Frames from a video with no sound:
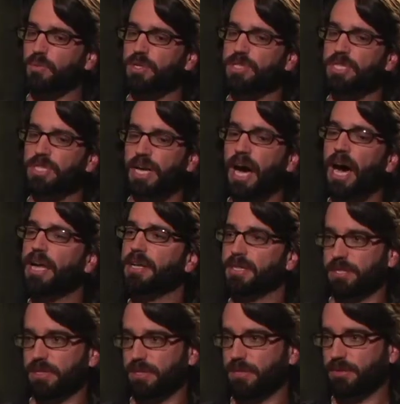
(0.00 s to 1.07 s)
What's the
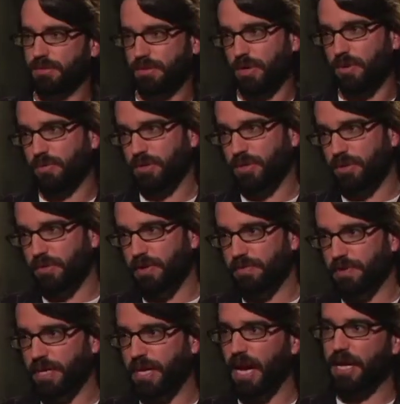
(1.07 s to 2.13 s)
oddest note that you've
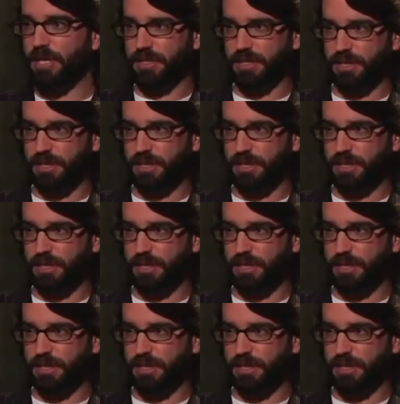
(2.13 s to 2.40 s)
ever gotten?